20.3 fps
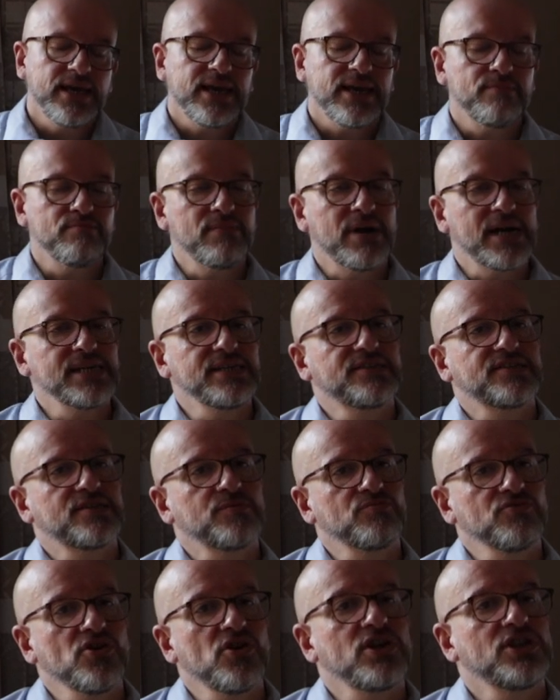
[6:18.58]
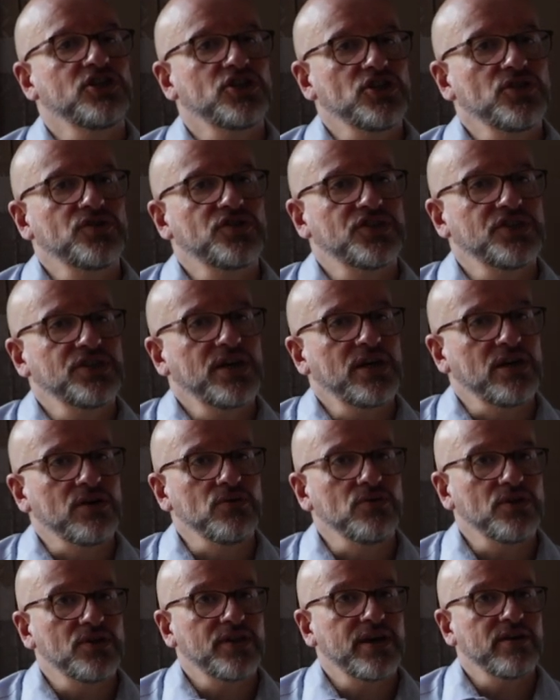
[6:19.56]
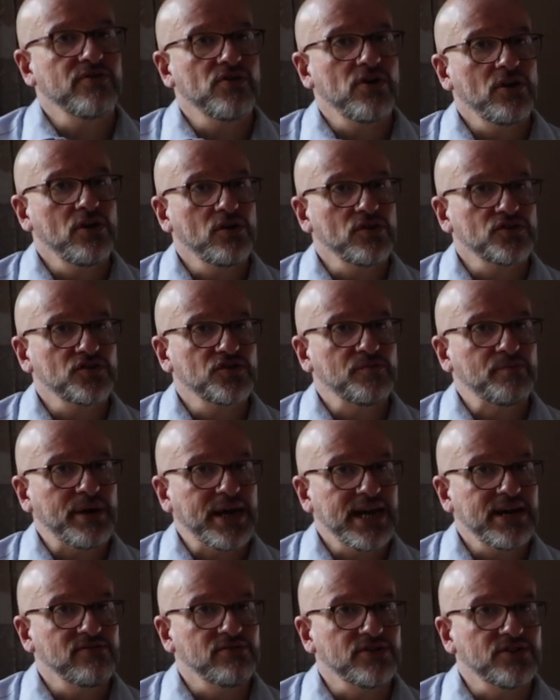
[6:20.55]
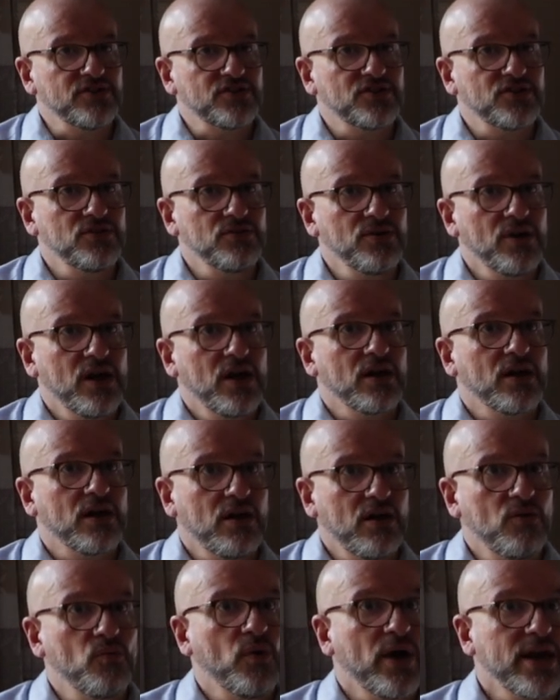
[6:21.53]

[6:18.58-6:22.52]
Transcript: It may surprise you to know that there are lots of parents who can't